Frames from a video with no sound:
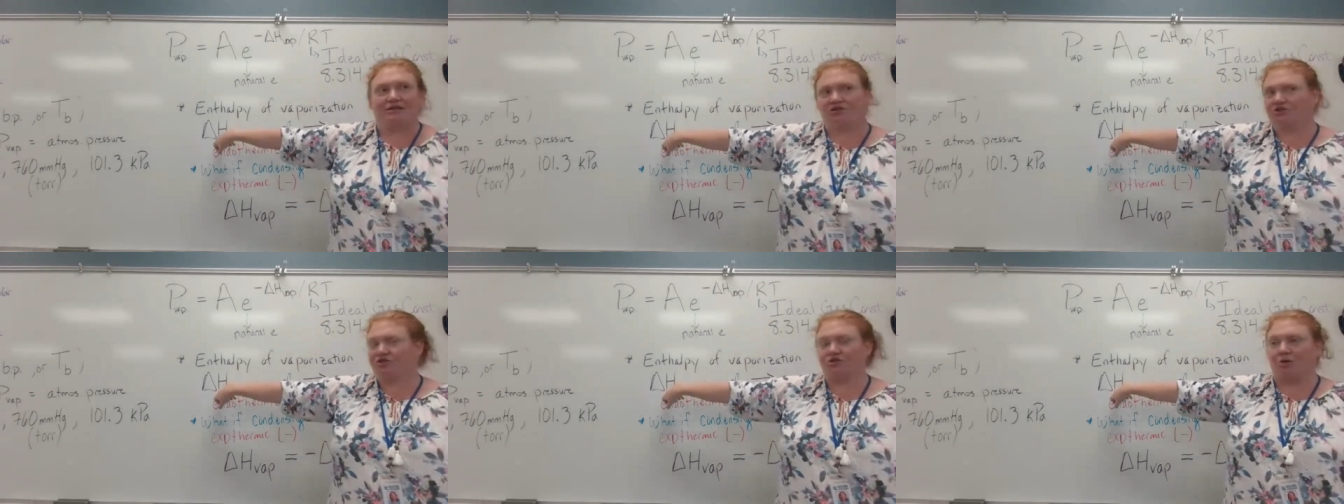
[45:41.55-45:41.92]

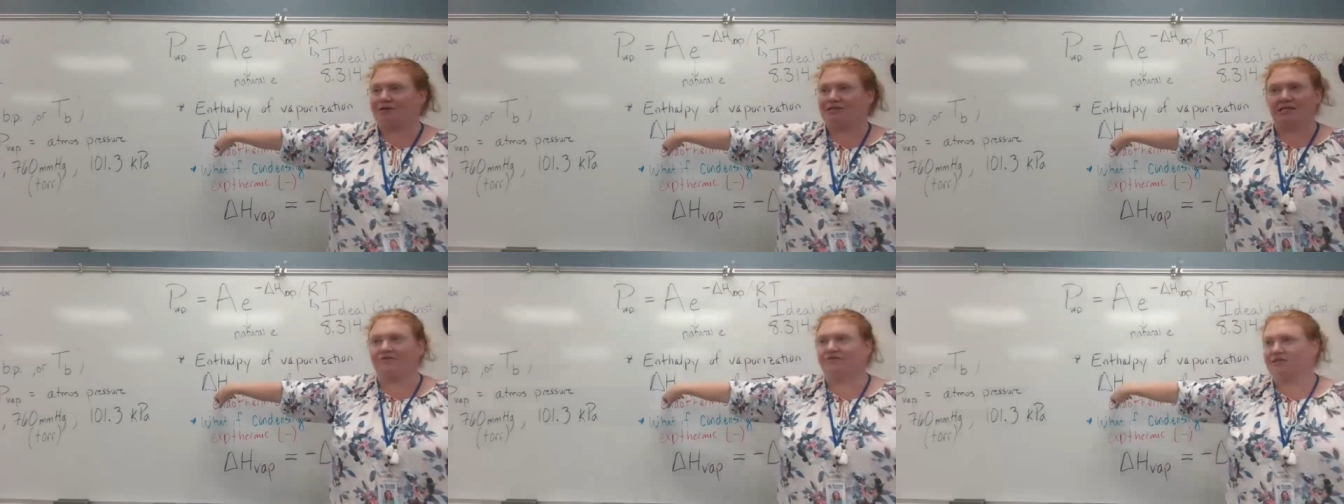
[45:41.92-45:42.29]
It's just what
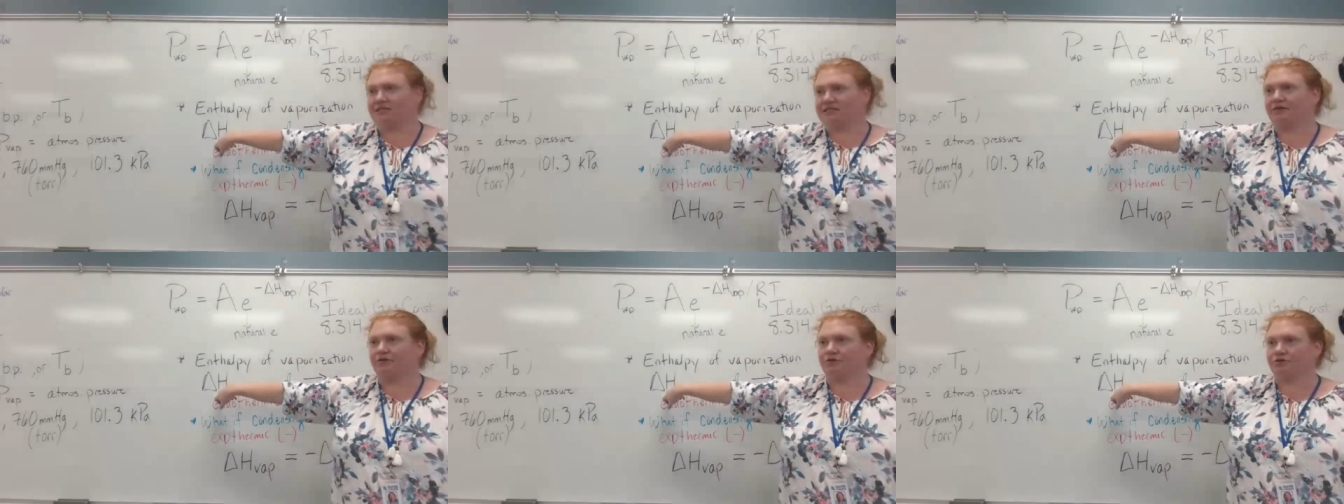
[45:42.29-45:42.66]
they're
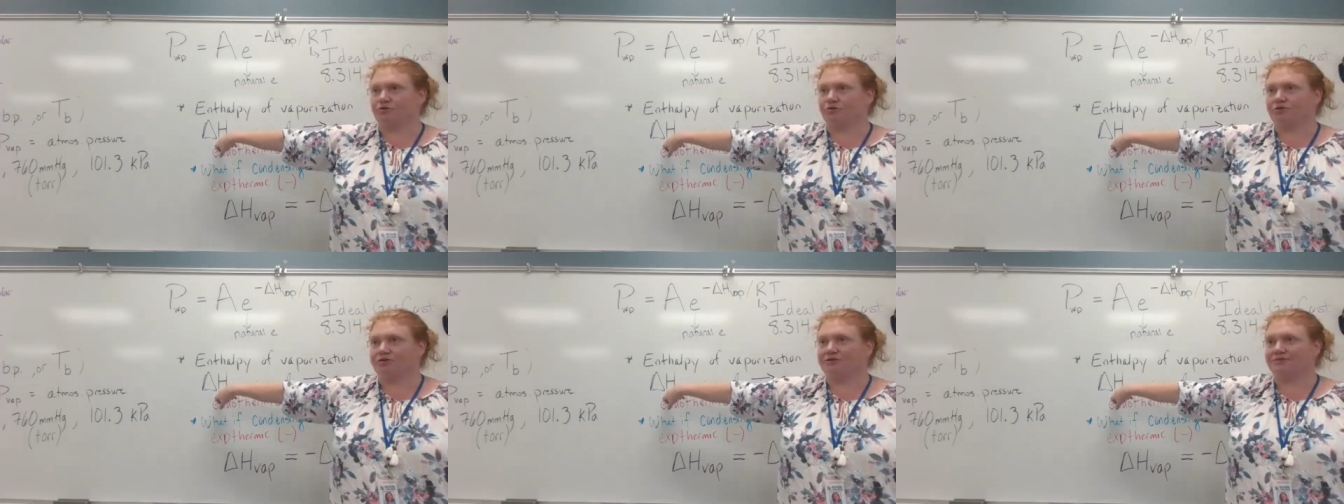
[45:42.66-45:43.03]
just always
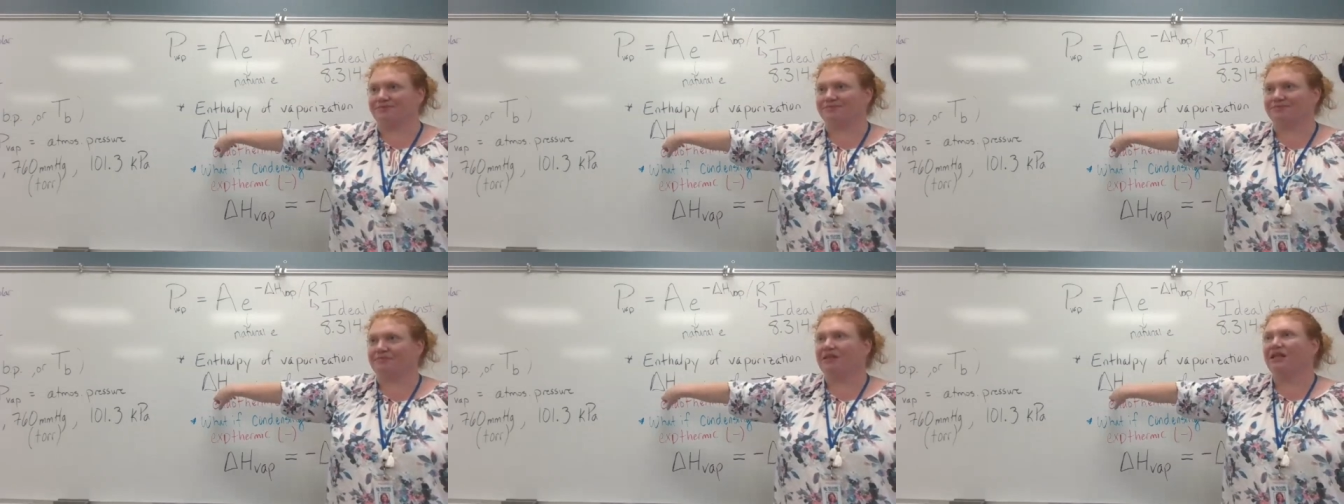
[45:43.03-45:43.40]
given as
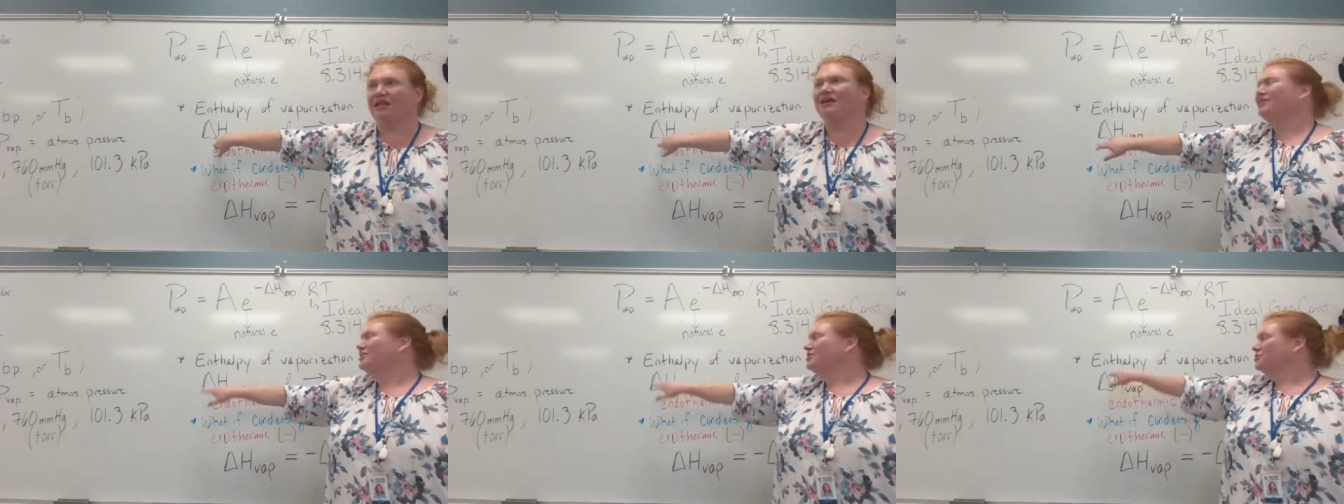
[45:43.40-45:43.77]

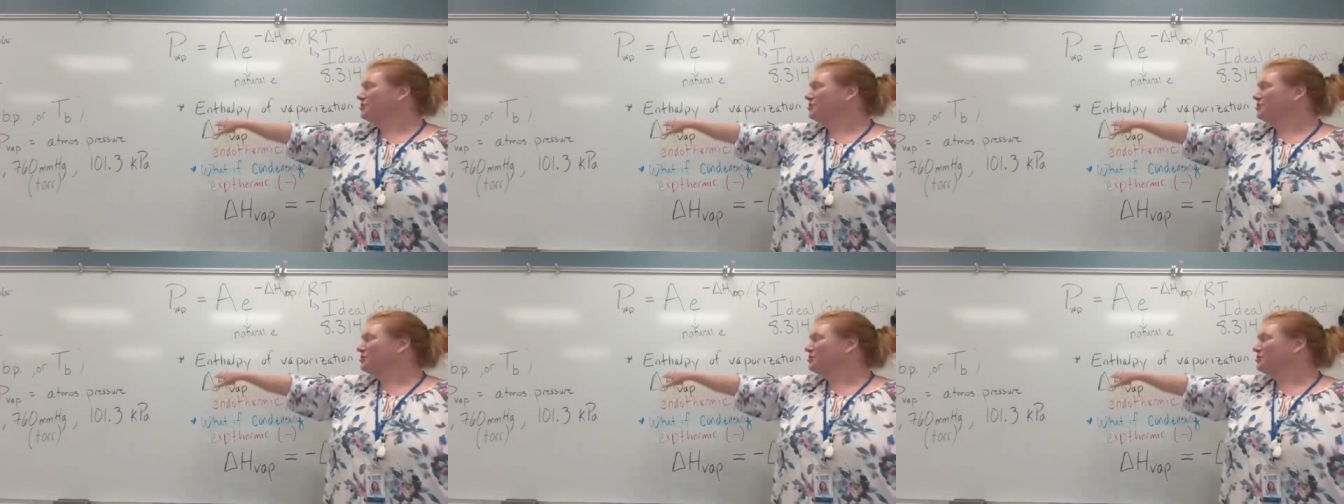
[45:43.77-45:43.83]
kilojoules.